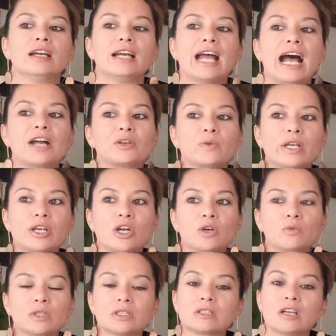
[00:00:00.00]
How do we know
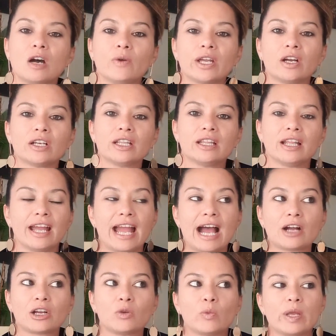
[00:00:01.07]
what's going on in there?
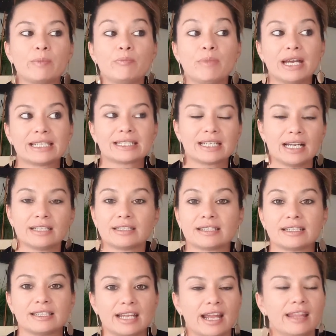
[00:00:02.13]
How can we best
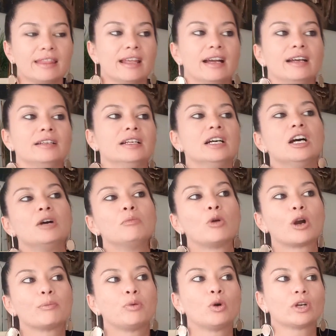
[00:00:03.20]
understand that?
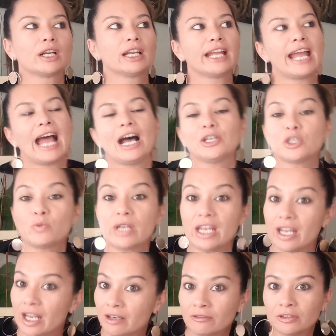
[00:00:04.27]
More importantly, how do
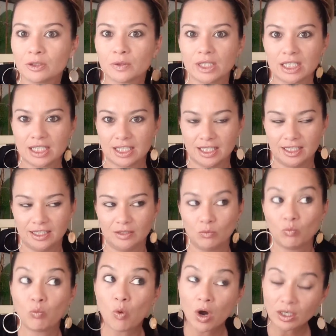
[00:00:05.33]
we influence it?
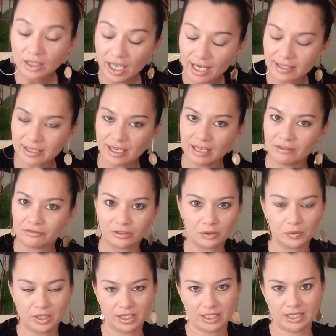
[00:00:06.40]
What has
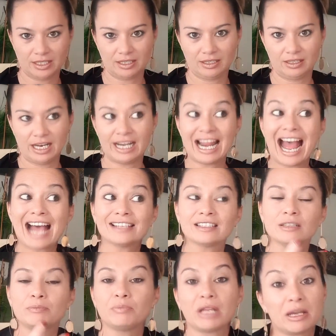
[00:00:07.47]
influenced it? And has
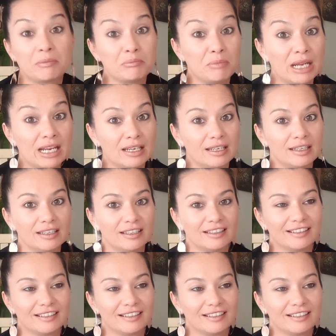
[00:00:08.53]
it been me?